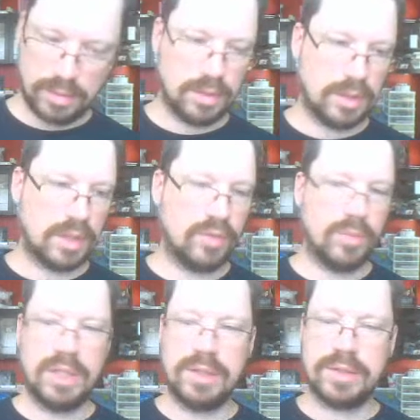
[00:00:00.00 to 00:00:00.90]
I have
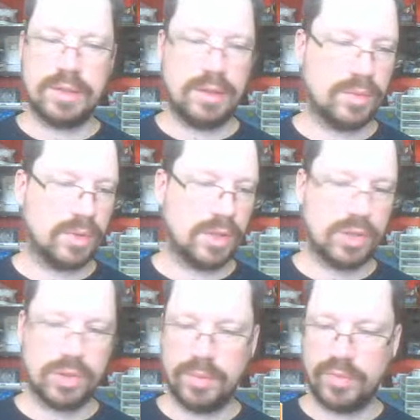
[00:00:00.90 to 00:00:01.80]
many scenes where I show
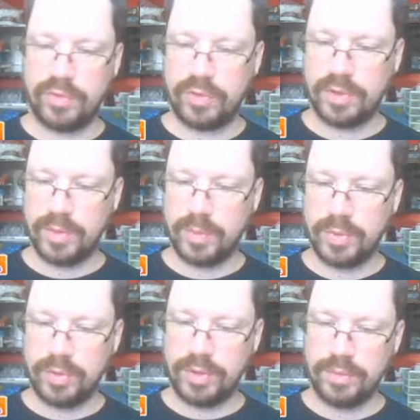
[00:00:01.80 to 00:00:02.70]
him from the
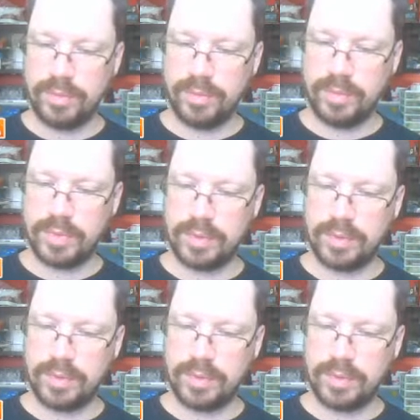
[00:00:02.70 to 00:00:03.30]
podium, so